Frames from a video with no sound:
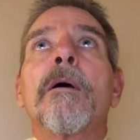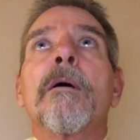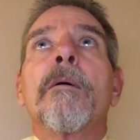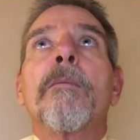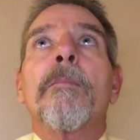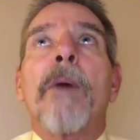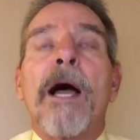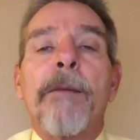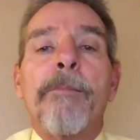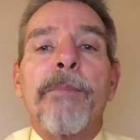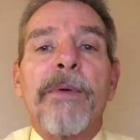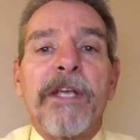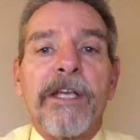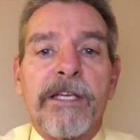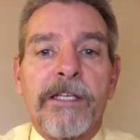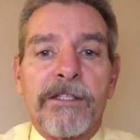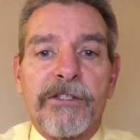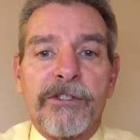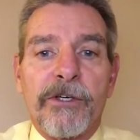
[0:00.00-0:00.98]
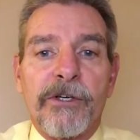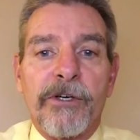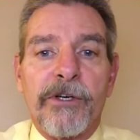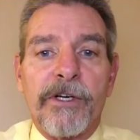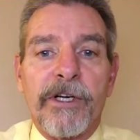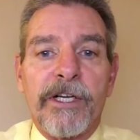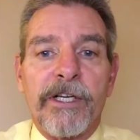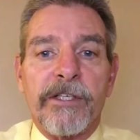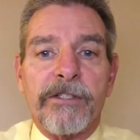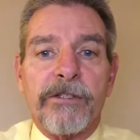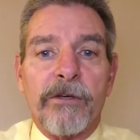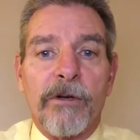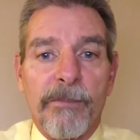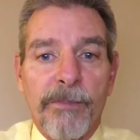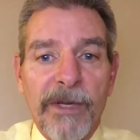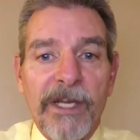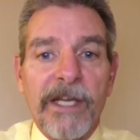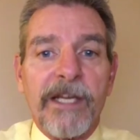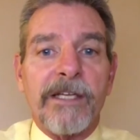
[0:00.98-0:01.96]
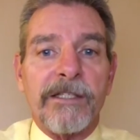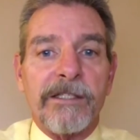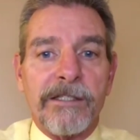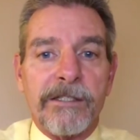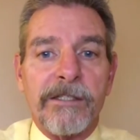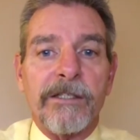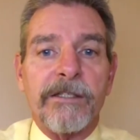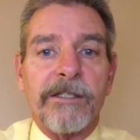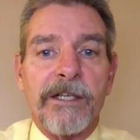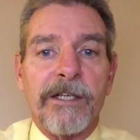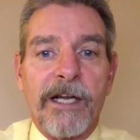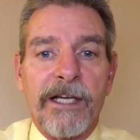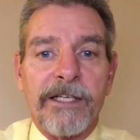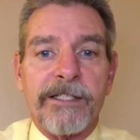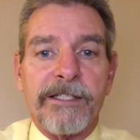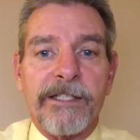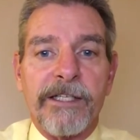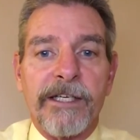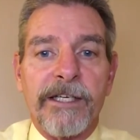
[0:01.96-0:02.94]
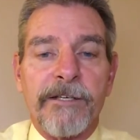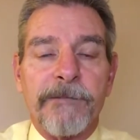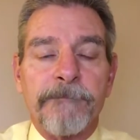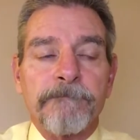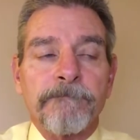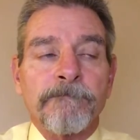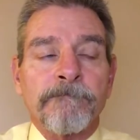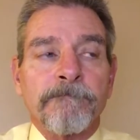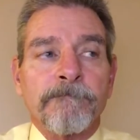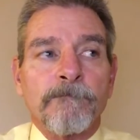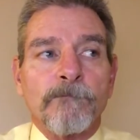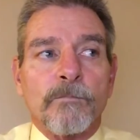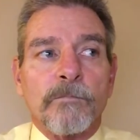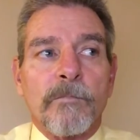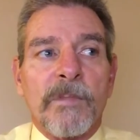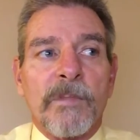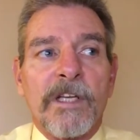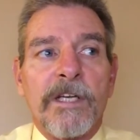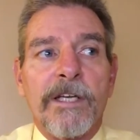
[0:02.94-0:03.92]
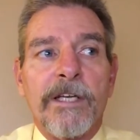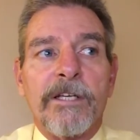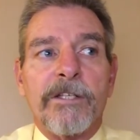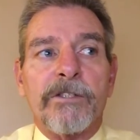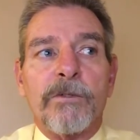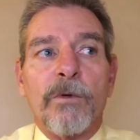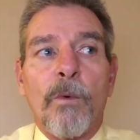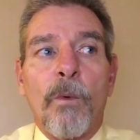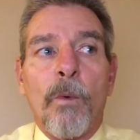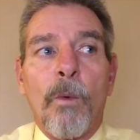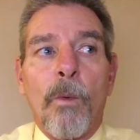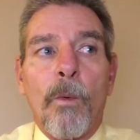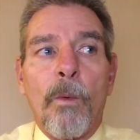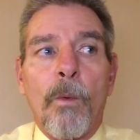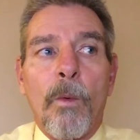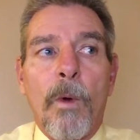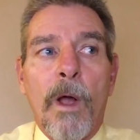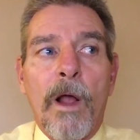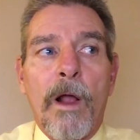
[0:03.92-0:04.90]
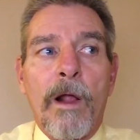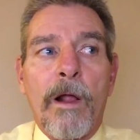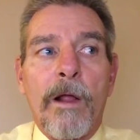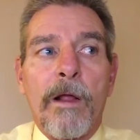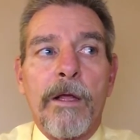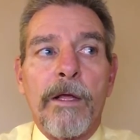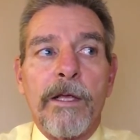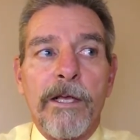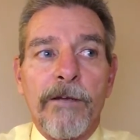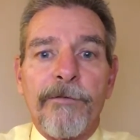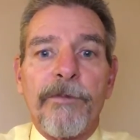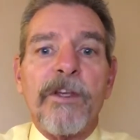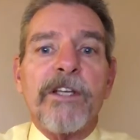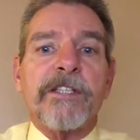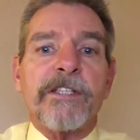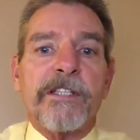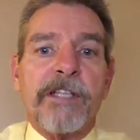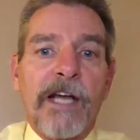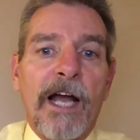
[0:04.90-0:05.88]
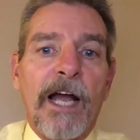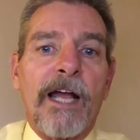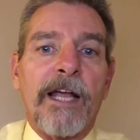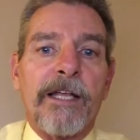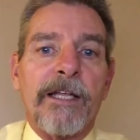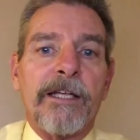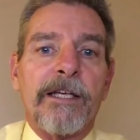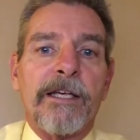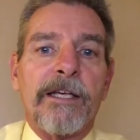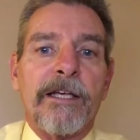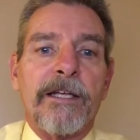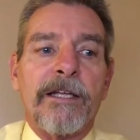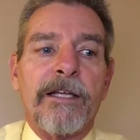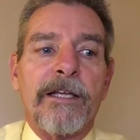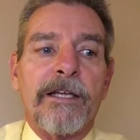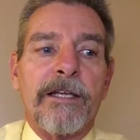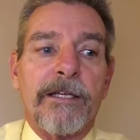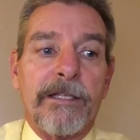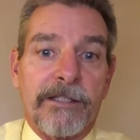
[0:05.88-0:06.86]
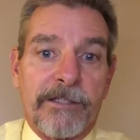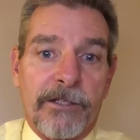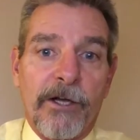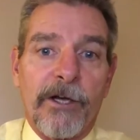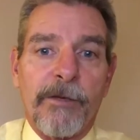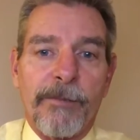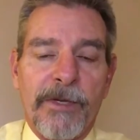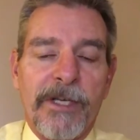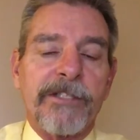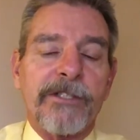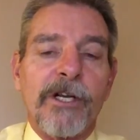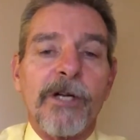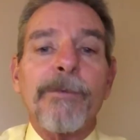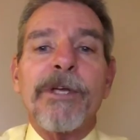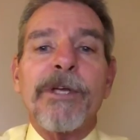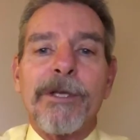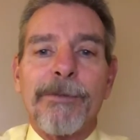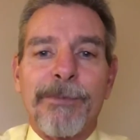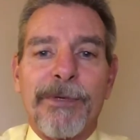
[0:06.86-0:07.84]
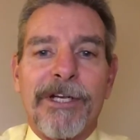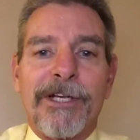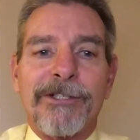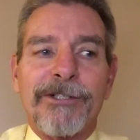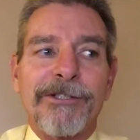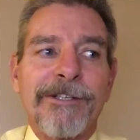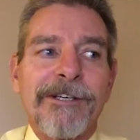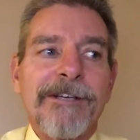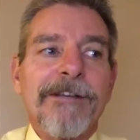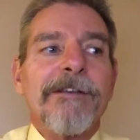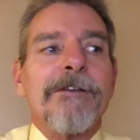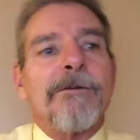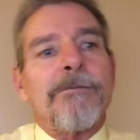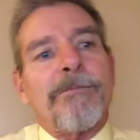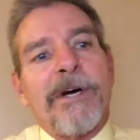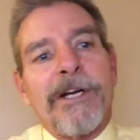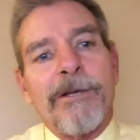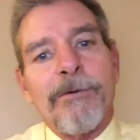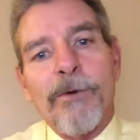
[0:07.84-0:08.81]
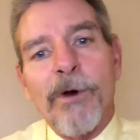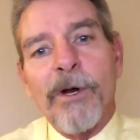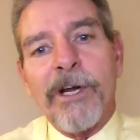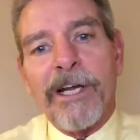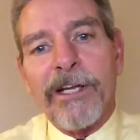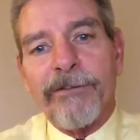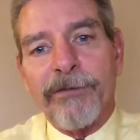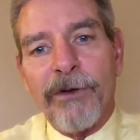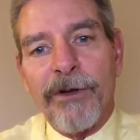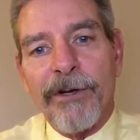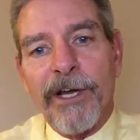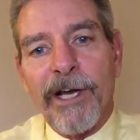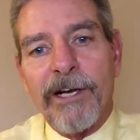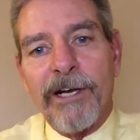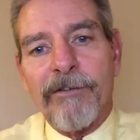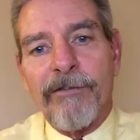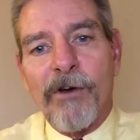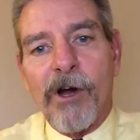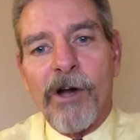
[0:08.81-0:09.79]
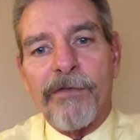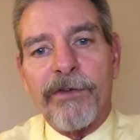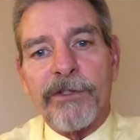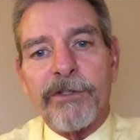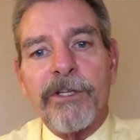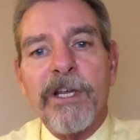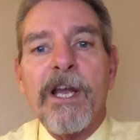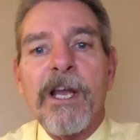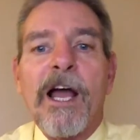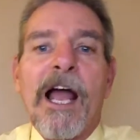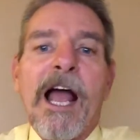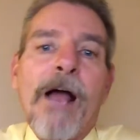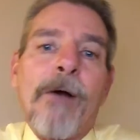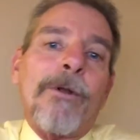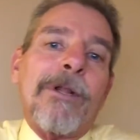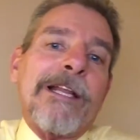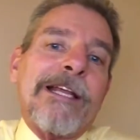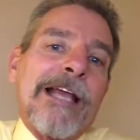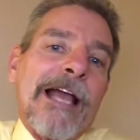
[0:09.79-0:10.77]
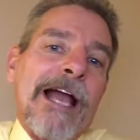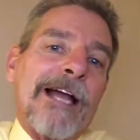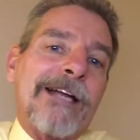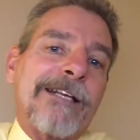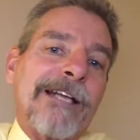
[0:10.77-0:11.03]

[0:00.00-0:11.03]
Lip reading: my big concern is, or a big concern that I see, is if this guy is going to, he's going to be impeached, but he won't get thrown out of office, how will he act